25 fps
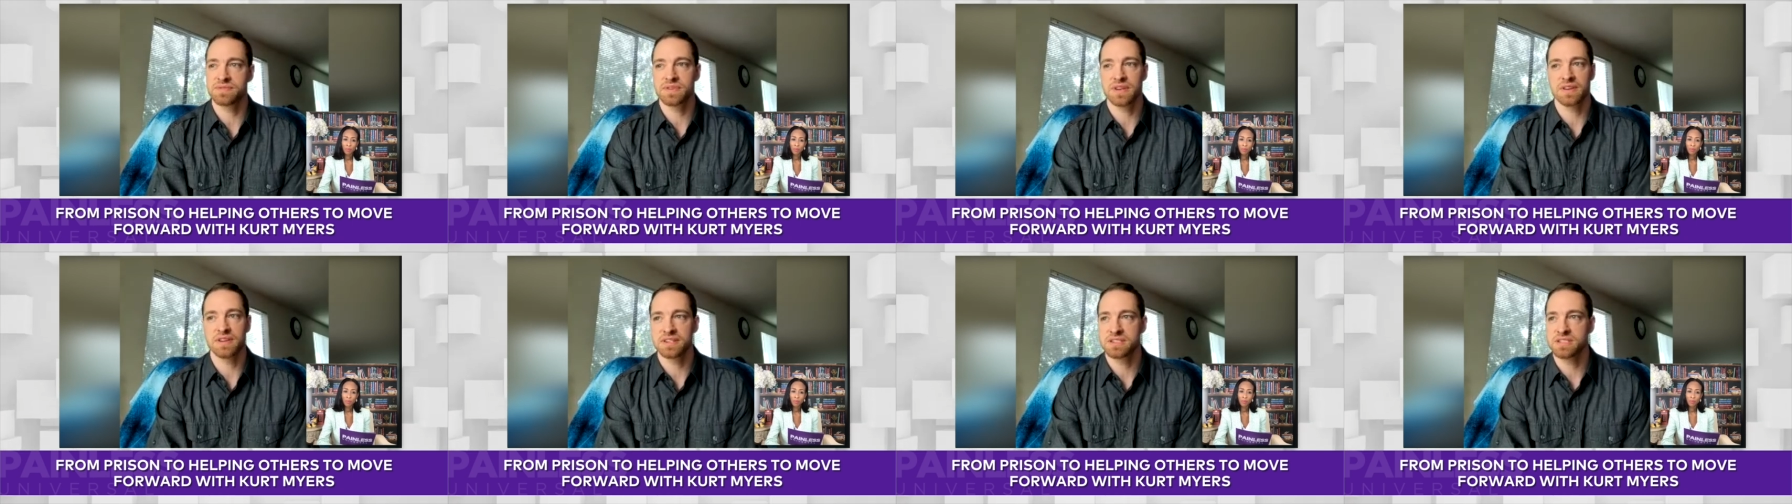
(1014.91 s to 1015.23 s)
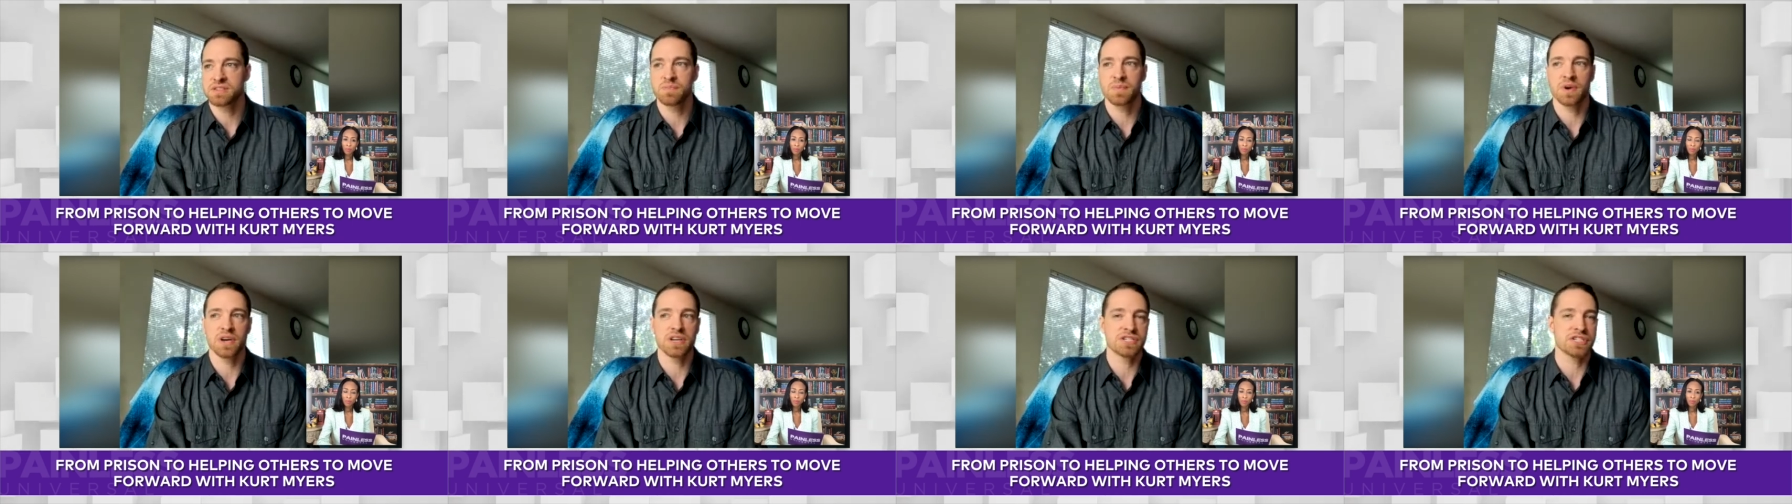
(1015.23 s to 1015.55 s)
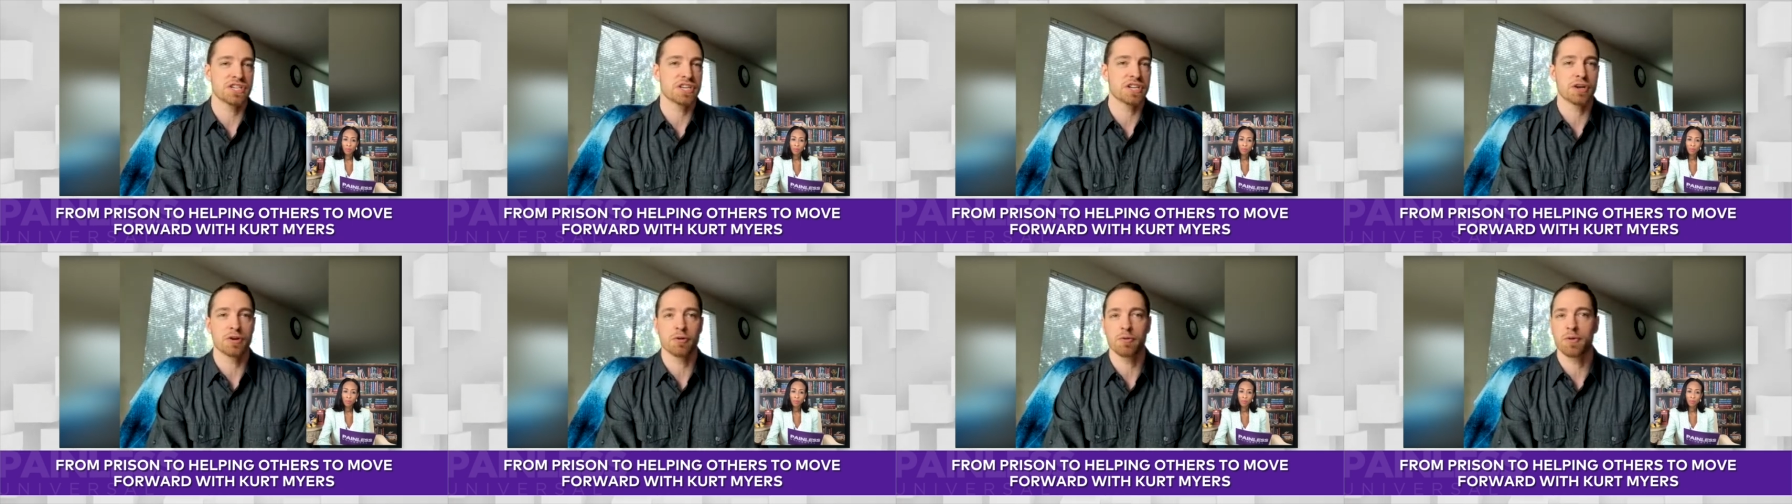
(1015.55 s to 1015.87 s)

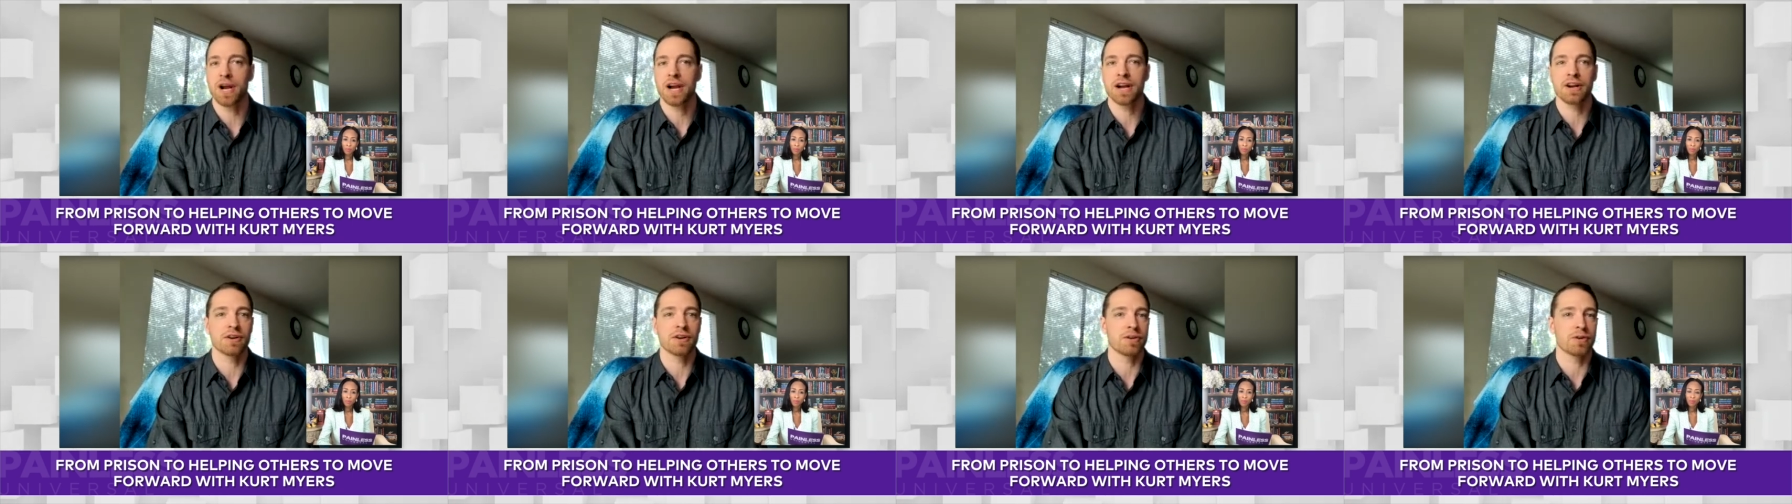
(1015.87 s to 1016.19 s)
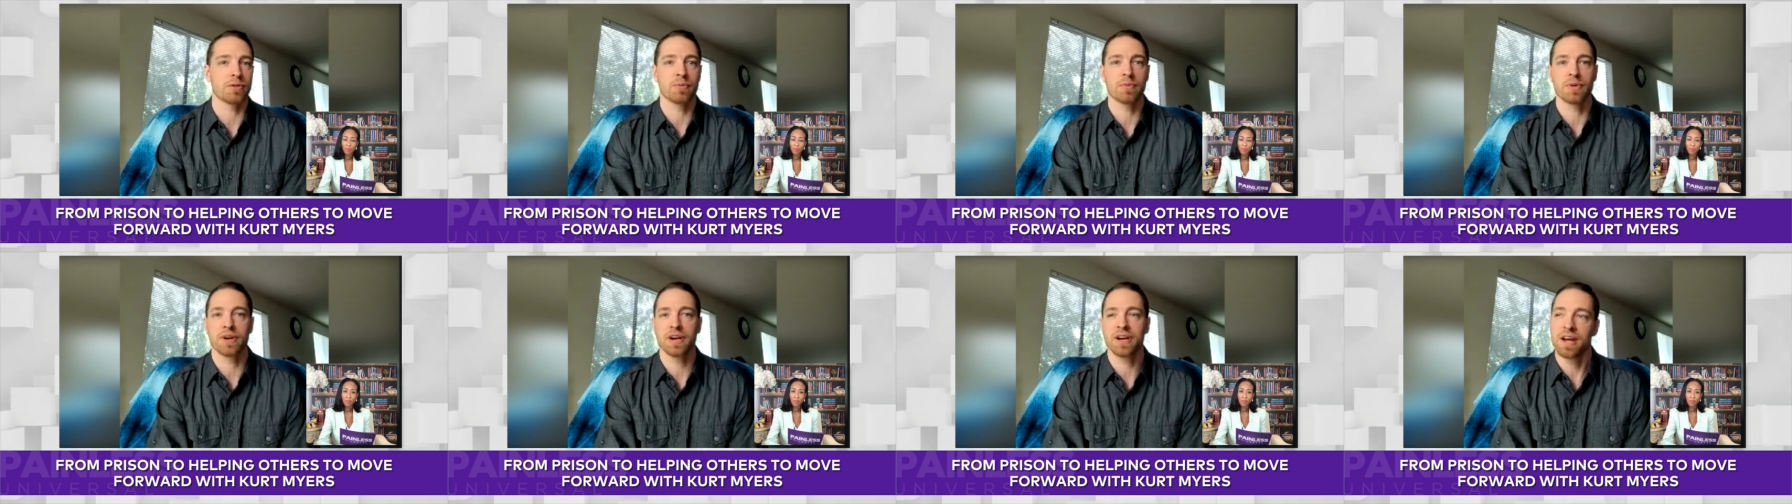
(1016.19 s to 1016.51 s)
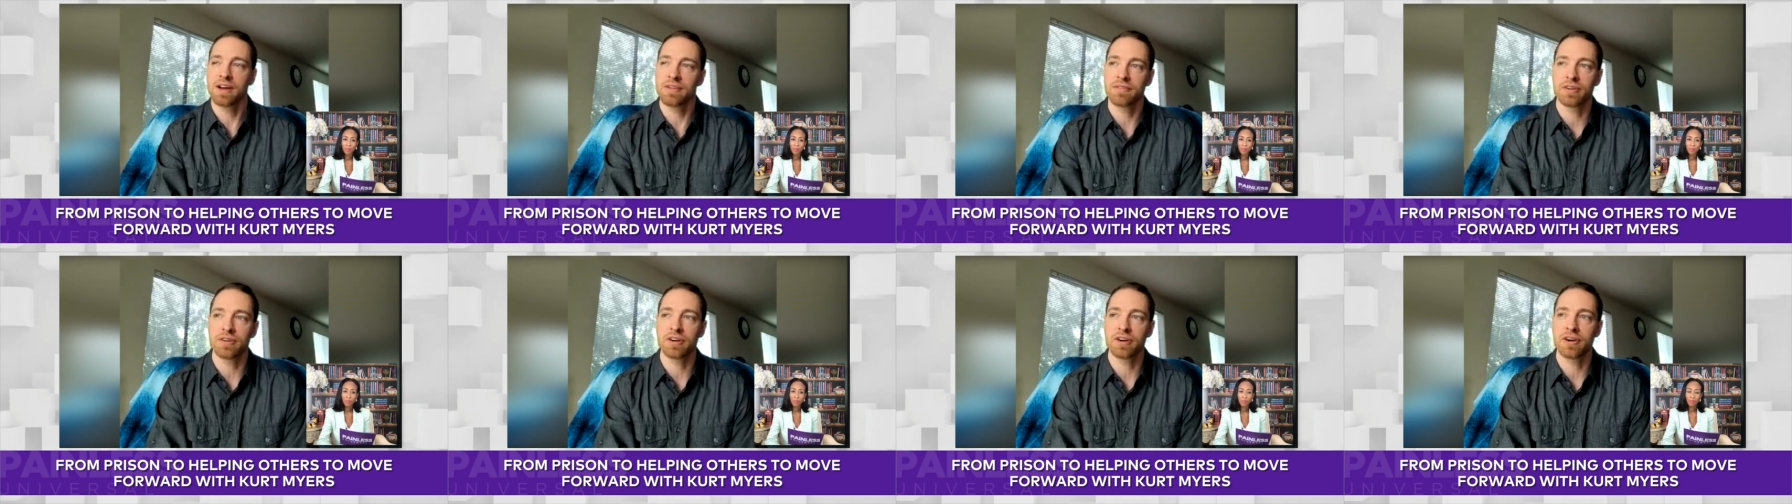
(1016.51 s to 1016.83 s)
expunging a record or
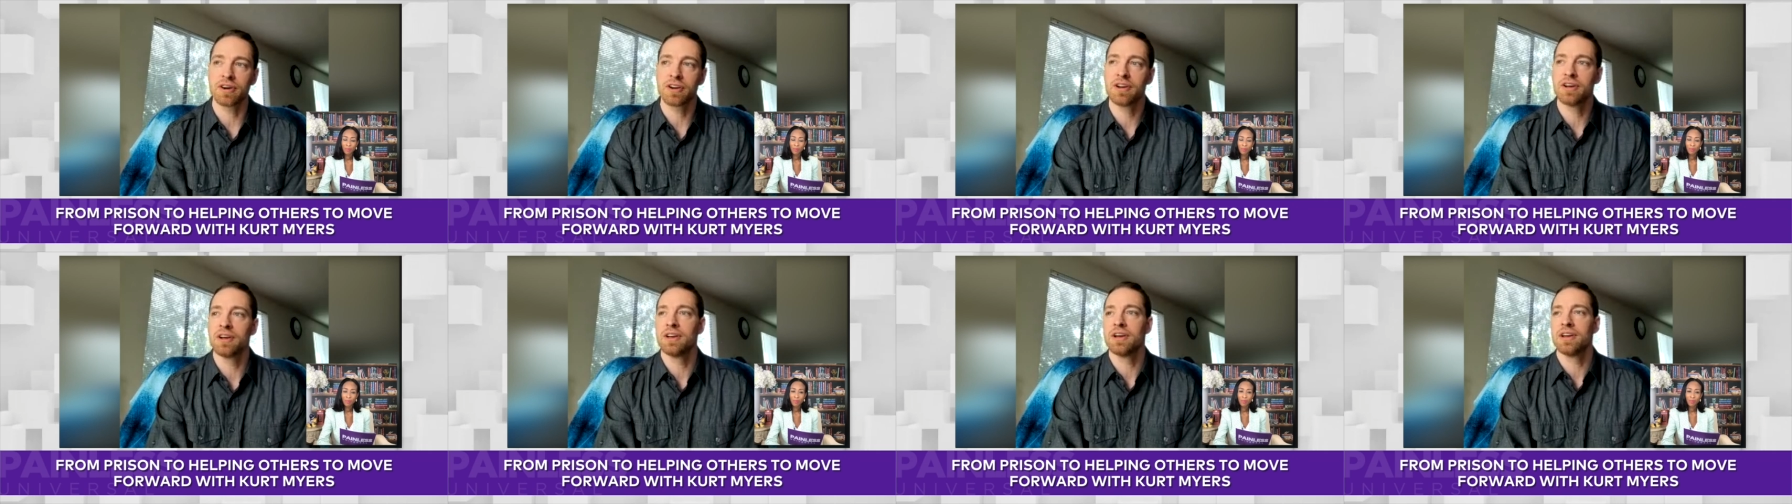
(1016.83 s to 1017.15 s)
whatever,